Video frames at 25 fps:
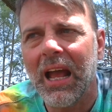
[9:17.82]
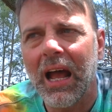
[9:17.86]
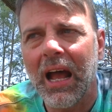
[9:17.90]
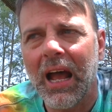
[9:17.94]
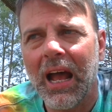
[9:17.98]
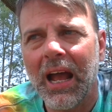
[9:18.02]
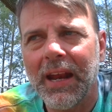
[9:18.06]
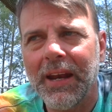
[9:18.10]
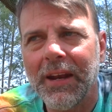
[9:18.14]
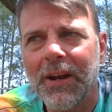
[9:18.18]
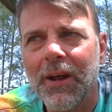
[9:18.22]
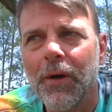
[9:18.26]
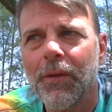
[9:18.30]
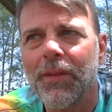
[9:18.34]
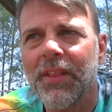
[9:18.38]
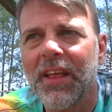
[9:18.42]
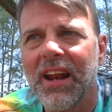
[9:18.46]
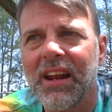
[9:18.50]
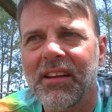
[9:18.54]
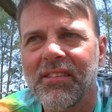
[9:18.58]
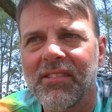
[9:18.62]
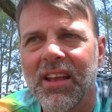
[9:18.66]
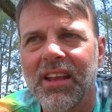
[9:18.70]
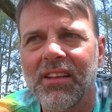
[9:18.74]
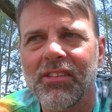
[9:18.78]
I know
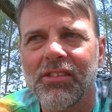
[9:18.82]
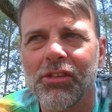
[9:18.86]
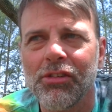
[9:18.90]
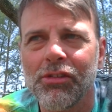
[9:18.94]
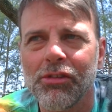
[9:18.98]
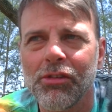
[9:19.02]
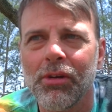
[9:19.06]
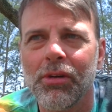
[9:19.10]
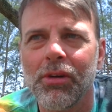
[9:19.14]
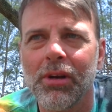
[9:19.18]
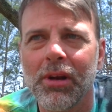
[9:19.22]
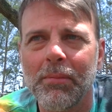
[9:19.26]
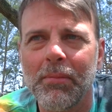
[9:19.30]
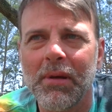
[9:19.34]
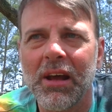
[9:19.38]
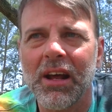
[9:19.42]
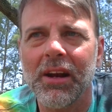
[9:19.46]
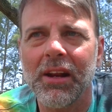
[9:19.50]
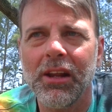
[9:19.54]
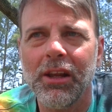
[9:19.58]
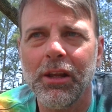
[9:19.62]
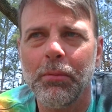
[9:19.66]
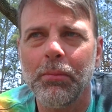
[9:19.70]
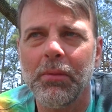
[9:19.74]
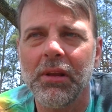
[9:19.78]
that it takes a certain
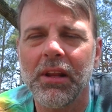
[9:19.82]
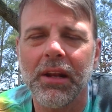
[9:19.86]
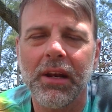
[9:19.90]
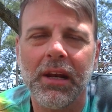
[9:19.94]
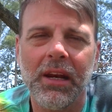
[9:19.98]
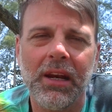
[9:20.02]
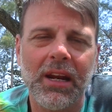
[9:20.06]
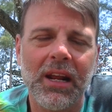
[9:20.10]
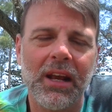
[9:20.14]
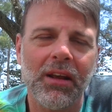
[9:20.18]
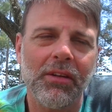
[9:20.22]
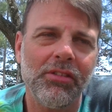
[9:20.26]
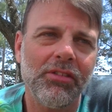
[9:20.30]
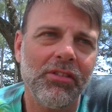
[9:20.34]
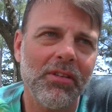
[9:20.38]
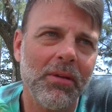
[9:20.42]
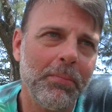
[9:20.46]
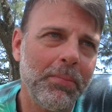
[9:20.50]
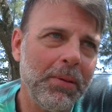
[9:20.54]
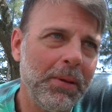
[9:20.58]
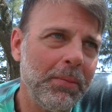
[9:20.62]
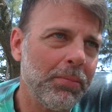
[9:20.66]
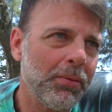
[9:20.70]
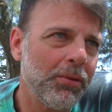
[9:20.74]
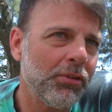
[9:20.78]
amount of humility. Now,
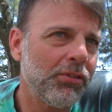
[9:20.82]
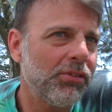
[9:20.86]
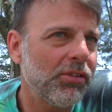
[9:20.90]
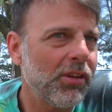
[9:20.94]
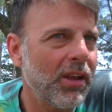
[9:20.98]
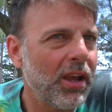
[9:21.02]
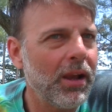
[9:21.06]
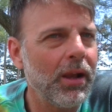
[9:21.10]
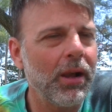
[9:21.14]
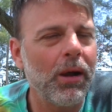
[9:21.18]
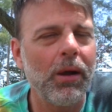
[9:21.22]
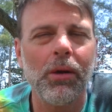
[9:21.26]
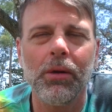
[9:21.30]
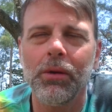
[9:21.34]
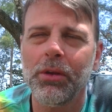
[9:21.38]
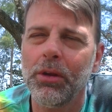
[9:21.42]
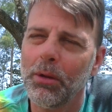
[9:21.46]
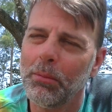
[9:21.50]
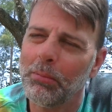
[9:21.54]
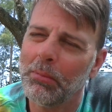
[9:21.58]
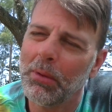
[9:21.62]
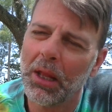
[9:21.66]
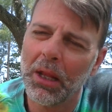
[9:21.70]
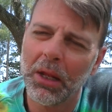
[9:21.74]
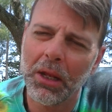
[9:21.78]
some people say,
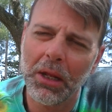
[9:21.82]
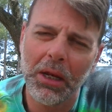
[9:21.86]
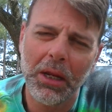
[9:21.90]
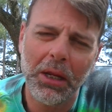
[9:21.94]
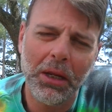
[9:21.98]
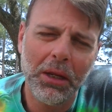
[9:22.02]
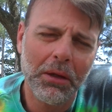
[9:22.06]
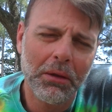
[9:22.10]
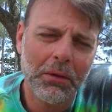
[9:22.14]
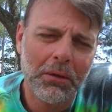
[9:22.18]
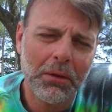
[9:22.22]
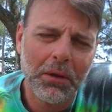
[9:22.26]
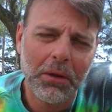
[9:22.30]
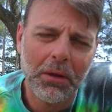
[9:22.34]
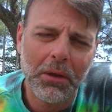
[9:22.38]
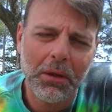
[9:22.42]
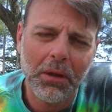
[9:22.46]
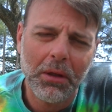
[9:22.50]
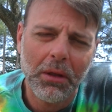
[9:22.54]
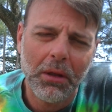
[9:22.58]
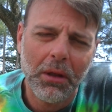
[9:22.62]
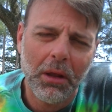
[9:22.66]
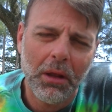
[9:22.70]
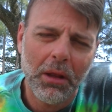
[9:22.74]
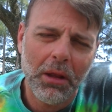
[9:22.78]
humility,
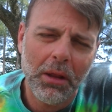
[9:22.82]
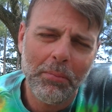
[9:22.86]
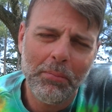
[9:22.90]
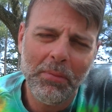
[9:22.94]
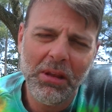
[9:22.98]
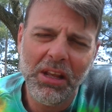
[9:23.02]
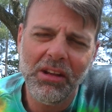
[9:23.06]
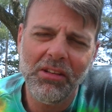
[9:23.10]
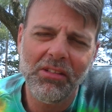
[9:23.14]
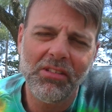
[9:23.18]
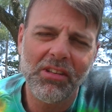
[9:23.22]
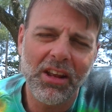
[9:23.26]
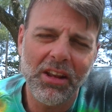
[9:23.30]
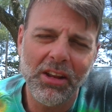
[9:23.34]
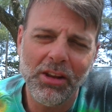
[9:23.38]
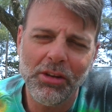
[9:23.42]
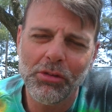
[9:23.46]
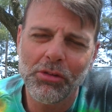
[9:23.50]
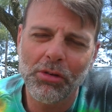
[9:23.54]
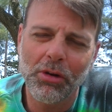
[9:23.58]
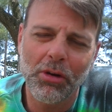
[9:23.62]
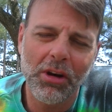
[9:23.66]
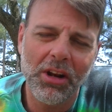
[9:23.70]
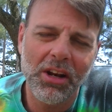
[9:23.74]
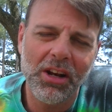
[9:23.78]
it means that you
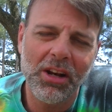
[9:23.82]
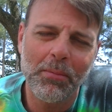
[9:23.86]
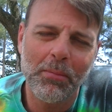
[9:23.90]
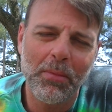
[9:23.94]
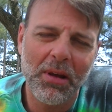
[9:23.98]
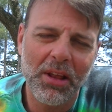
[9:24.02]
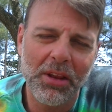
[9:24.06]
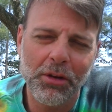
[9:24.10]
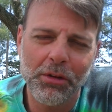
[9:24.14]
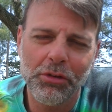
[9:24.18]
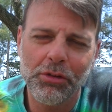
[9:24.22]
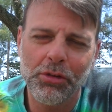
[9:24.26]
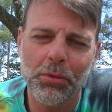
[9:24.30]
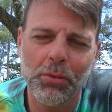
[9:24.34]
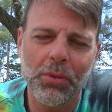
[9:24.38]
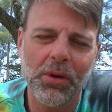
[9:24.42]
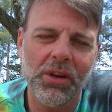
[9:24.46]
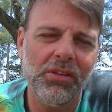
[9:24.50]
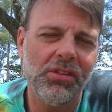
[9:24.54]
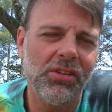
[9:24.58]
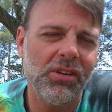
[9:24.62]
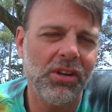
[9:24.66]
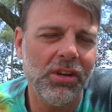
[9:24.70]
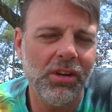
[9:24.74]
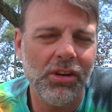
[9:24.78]
turn into Mother
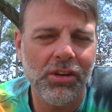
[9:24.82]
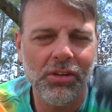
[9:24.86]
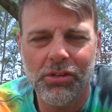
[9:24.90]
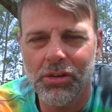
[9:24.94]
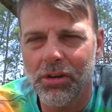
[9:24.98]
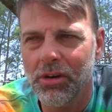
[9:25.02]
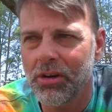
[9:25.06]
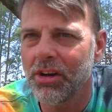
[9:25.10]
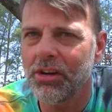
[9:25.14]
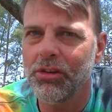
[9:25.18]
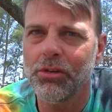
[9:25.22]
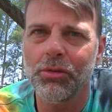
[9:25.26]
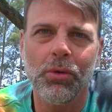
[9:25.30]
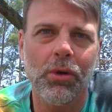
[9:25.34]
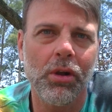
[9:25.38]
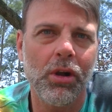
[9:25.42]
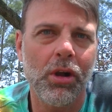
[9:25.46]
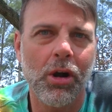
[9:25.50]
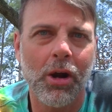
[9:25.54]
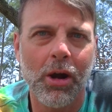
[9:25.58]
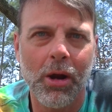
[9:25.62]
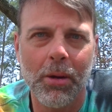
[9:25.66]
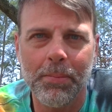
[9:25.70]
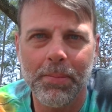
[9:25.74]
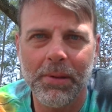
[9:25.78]
Teresa and you turn into a
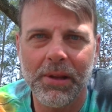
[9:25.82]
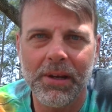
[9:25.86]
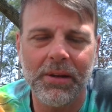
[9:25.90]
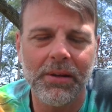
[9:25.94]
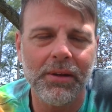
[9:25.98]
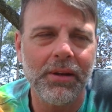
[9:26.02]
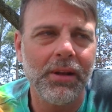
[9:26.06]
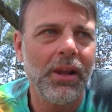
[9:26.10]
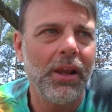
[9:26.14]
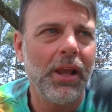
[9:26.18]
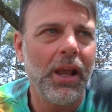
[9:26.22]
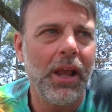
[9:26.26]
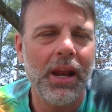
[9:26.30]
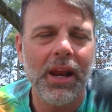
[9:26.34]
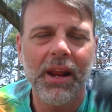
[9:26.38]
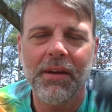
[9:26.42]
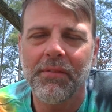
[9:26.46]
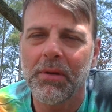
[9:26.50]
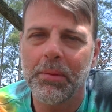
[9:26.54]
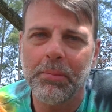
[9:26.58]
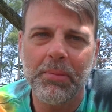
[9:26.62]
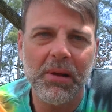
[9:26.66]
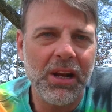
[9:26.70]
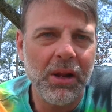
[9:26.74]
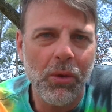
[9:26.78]
carpet and
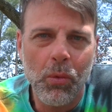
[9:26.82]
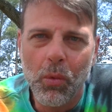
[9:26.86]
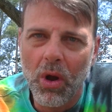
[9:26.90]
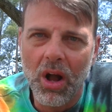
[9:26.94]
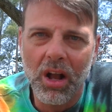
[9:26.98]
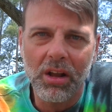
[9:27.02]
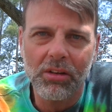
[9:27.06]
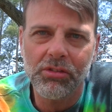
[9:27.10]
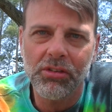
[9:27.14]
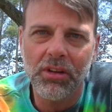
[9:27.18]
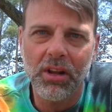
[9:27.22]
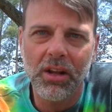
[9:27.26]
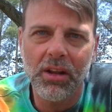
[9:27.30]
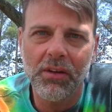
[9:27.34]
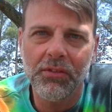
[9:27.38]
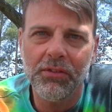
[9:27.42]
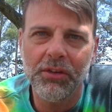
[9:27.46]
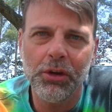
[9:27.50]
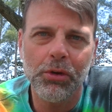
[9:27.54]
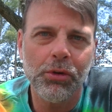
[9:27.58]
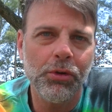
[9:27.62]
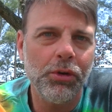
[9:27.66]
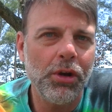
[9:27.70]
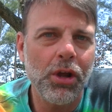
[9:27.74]
everybody walks all over you.